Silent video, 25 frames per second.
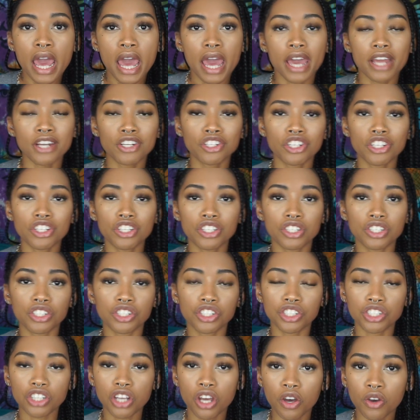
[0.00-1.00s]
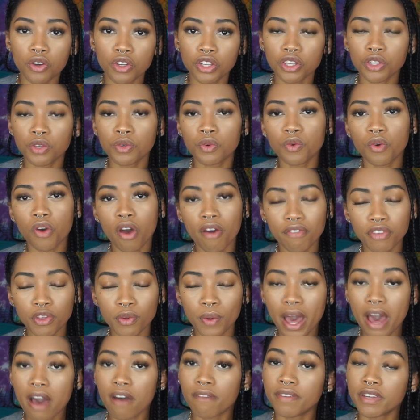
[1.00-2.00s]
and just to show you a few
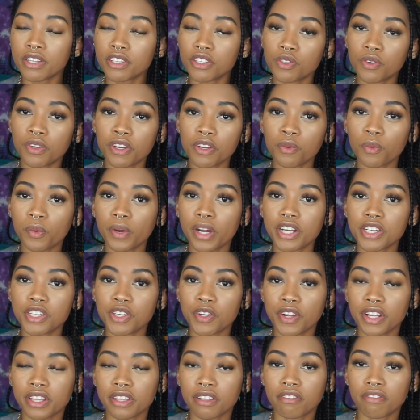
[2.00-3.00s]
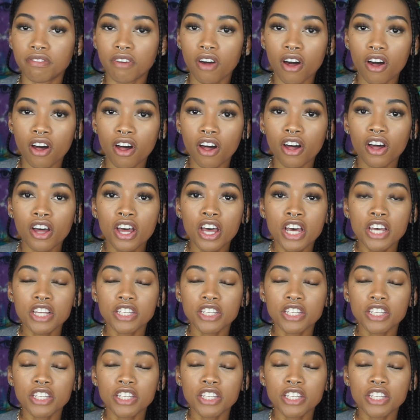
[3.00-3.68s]
outfits you can wear during the fall.